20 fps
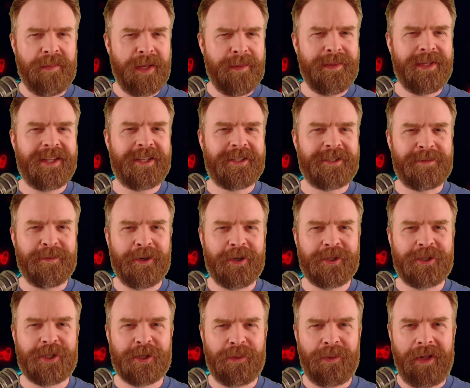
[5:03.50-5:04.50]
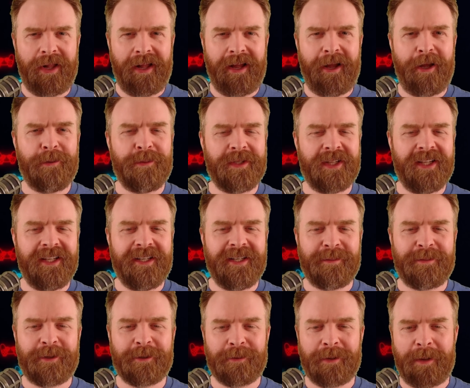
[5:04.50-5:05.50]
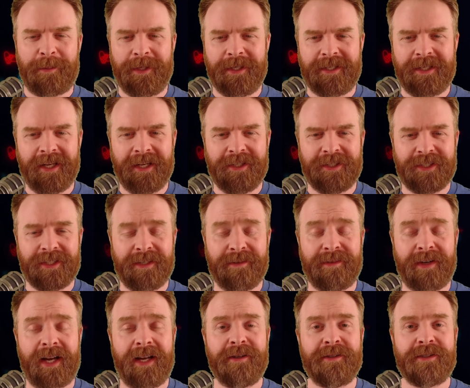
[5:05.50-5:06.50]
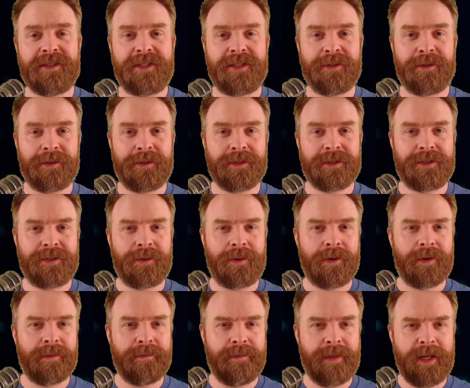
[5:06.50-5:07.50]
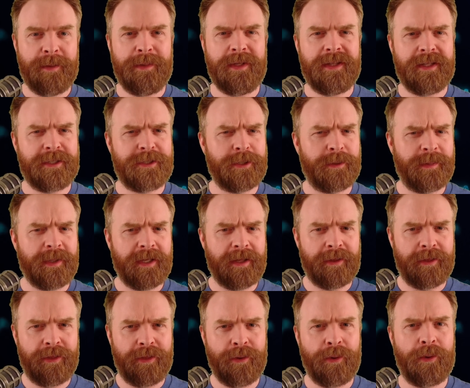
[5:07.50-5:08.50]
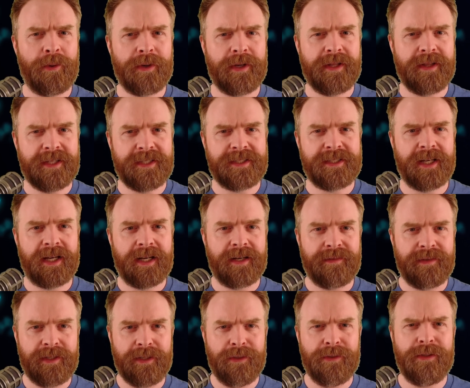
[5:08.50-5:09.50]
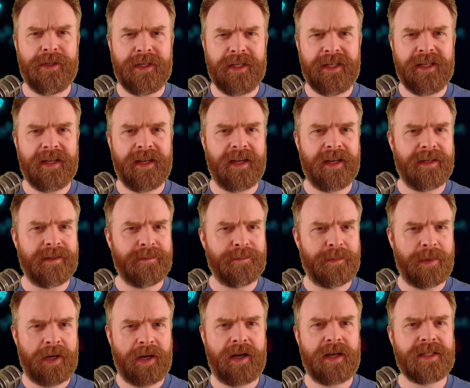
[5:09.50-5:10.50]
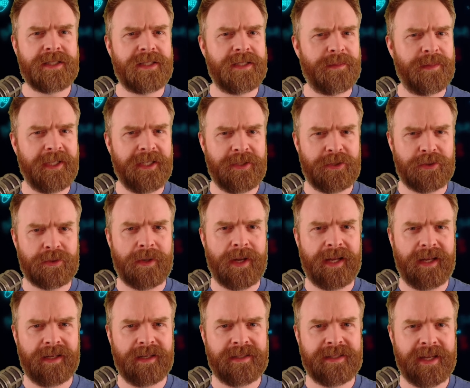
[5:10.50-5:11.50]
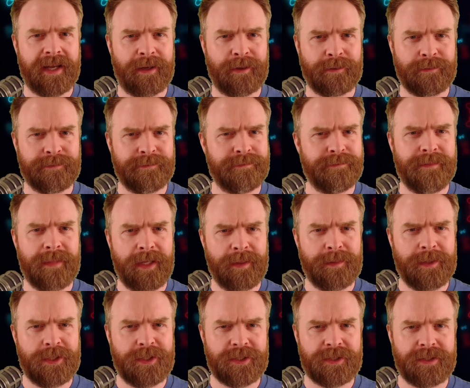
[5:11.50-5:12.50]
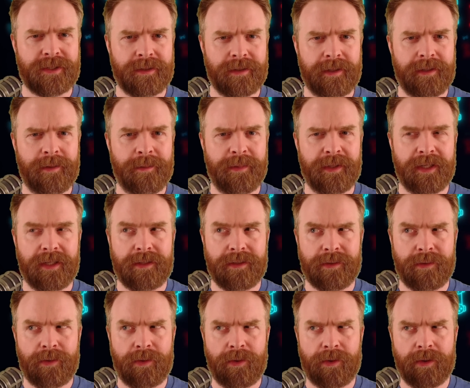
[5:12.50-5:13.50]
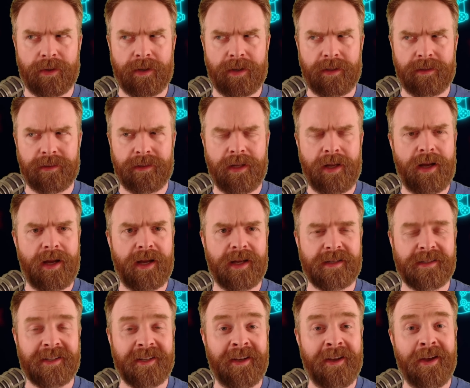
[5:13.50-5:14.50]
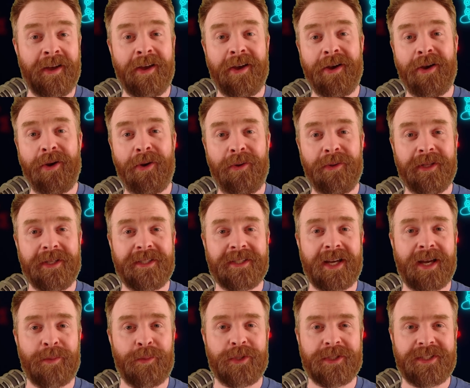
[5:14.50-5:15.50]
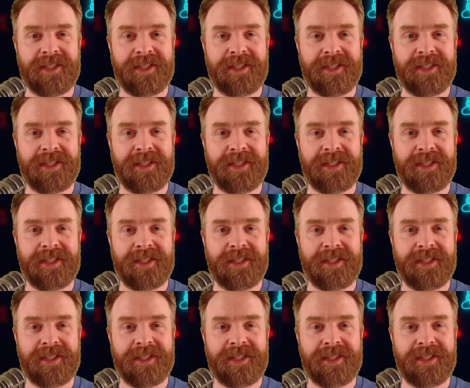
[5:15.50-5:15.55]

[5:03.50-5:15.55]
Maybe this merger will help clean up the reputation of IronSource, or maybe this will be a thorn in the side of Unity and possibly drag it down, maybe just a little bit, or a lot. Only time will